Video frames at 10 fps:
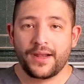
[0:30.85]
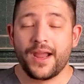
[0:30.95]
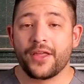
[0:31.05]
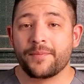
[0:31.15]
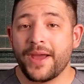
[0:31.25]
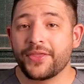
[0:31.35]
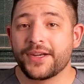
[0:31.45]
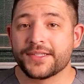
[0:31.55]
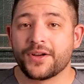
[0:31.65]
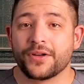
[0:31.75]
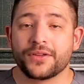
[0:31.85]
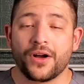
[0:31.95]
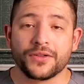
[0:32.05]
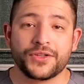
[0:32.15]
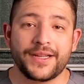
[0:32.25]
Now, the method is called
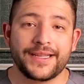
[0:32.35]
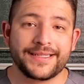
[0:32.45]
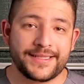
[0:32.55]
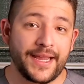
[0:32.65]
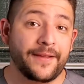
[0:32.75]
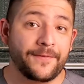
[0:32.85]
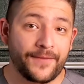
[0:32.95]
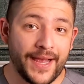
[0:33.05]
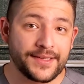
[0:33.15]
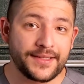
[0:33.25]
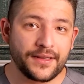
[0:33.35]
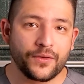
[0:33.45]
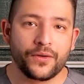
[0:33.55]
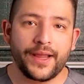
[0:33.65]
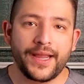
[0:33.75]
alternate day fasting,
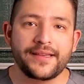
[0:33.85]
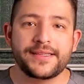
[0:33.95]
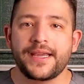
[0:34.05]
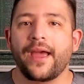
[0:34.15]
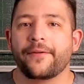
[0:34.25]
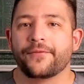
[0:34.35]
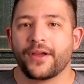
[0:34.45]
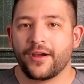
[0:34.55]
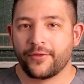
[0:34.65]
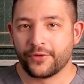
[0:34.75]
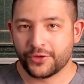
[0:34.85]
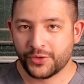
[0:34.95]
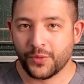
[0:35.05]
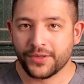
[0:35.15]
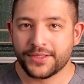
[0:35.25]
or ADF for
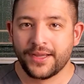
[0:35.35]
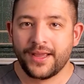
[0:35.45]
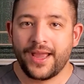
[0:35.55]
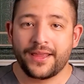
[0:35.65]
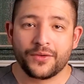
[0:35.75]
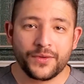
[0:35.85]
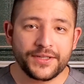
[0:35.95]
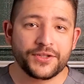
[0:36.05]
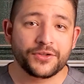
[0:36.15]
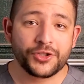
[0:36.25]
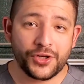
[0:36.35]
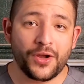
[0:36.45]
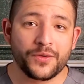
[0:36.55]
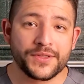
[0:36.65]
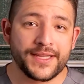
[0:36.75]
short. And the research
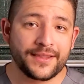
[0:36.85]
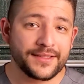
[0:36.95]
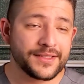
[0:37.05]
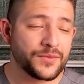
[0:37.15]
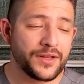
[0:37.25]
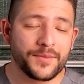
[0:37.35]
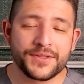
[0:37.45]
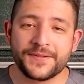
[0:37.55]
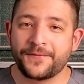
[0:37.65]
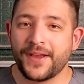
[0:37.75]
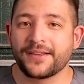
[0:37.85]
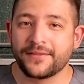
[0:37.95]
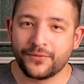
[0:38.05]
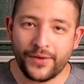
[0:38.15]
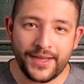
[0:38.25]
shows that this is one of the most
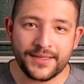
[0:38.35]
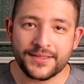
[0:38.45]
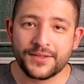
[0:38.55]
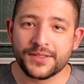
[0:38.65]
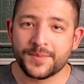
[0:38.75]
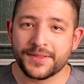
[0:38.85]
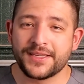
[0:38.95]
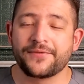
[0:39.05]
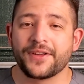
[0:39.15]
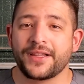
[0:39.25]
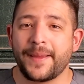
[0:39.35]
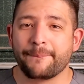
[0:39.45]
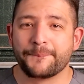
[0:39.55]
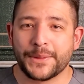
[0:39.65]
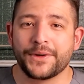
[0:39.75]
effective ways to specifically
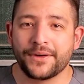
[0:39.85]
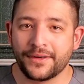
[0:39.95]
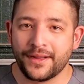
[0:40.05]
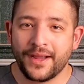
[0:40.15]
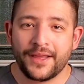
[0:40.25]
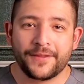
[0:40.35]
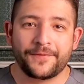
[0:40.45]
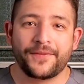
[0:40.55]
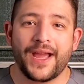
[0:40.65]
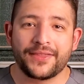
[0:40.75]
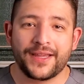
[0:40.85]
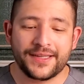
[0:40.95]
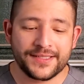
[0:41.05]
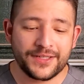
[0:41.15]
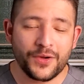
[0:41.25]
burn the fat that
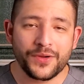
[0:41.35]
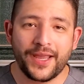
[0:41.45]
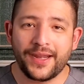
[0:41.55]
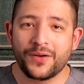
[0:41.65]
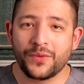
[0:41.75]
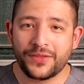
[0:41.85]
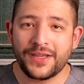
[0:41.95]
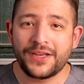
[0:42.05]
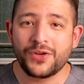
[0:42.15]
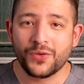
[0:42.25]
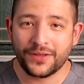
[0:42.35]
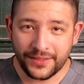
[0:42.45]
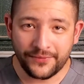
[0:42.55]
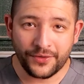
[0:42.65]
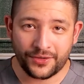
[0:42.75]
is located within your
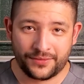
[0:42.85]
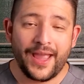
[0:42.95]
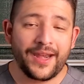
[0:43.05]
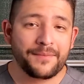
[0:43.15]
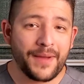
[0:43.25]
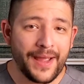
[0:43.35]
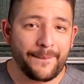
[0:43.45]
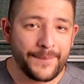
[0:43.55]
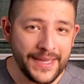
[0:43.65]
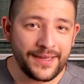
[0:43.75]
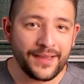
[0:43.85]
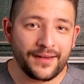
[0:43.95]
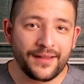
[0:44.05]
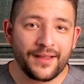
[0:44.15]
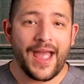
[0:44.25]
liver. And in my
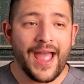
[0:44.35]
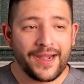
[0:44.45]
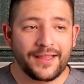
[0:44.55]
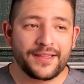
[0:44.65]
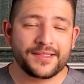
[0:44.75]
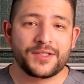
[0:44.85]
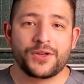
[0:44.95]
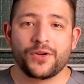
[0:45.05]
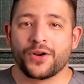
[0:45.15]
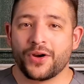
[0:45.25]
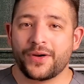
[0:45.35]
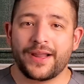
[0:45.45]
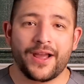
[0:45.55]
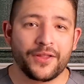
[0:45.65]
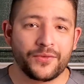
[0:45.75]
opinion, adding this to your current
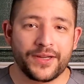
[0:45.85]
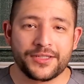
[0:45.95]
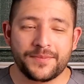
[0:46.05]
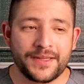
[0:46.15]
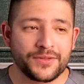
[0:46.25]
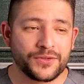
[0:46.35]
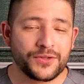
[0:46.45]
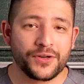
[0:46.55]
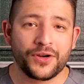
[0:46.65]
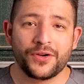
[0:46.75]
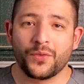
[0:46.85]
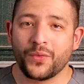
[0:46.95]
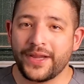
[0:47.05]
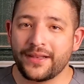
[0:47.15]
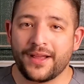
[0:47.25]
health regimen or to your current
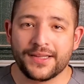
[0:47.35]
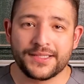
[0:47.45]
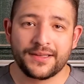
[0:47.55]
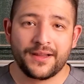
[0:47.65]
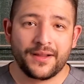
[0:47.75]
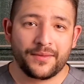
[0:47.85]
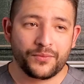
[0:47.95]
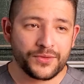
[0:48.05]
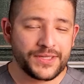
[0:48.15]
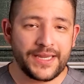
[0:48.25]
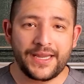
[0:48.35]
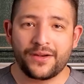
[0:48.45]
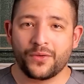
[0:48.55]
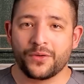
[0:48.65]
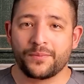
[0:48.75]
weight loss
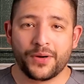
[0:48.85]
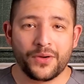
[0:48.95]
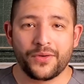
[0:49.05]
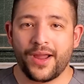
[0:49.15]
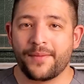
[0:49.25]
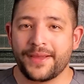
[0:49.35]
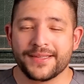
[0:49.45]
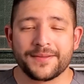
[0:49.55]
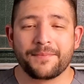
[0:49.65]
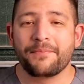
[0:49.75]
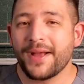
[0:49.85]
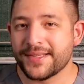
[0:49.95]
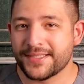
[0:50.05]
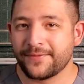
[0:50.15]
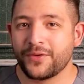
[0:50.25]
routine or program is a
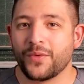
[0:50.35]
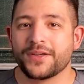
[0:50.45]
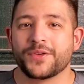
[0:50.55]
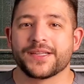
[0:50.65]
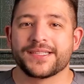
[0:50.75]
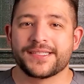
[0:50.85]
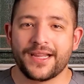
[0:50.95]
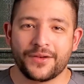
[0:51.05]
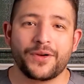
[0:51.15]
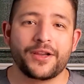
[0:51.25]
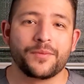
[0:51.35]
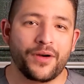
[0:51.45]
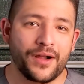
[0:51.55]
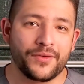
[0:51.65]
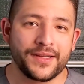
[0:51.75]
must if you want to accelerate your
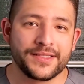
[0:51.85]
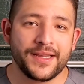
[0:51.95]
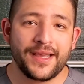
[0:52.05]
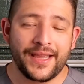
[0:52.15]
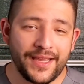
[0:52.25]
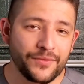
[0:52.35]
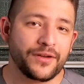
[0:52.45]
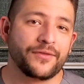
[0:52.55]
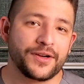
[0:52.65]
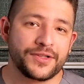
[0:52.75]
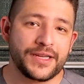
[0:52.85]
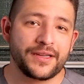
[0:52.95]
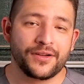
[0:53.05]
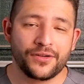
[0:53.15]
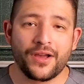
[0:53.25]
progress in
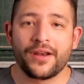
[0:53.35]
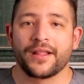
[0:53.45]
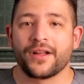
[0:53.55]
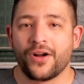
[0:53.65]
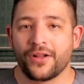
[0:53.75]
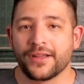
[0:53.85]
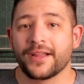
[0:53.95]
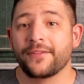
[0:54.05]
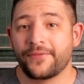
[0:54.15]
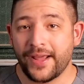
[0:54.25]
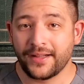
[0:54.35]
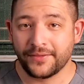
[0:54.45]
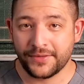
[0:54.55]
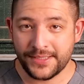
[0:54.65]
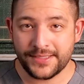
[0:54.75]
reversing your non-alcoholic fatty
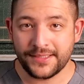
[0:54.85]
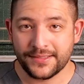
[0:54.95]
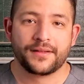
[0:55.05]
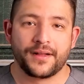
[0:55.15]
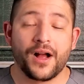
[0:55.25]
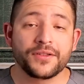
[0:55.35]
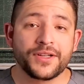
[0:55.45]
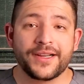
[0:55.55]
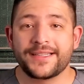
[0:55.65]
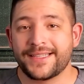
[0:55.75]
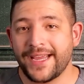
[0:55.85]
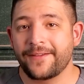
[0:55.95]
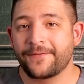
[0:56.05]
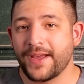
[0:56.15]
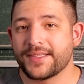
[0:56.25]
liver disease. Alternate day
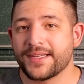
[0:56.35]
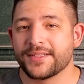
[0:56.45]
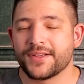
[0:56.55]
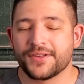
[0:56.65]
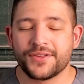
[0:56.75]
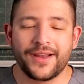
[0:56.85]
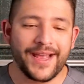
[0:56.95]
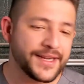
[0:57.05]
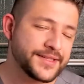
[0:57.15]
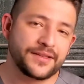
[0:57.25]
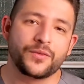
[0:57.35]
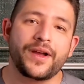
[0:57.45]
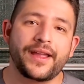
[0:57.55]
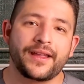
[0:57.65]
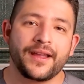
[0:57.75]
fasting is also an excellent
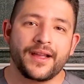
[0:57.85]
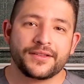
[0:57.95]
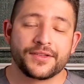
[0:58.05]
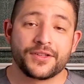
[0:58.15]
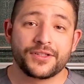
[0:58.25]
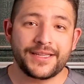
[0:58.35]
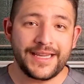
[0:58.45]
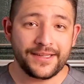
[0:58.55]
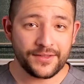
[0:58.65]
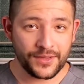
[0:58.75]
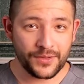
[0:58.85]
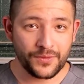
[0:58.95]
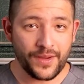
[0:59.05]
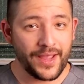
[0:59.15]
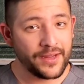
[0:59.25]
way to start to ease
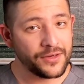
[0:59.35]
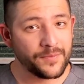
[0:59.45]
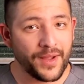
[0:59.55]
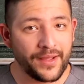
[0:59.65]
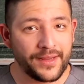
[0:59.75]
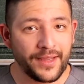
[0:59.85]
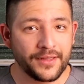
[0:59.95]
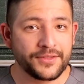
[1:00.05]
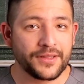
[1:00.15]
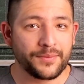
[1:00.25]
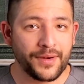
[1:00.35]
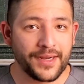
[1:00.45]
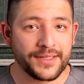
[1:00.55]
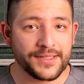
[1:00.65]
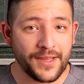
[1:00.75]
you and your body into the
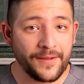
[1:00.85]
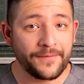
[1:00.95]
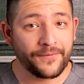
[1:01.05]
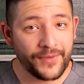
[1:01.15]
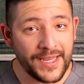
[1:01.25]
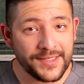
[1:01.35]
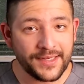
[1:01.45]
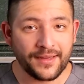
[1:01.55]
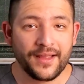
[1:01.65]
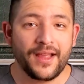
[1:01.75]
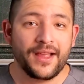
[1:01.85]
practice of fasting.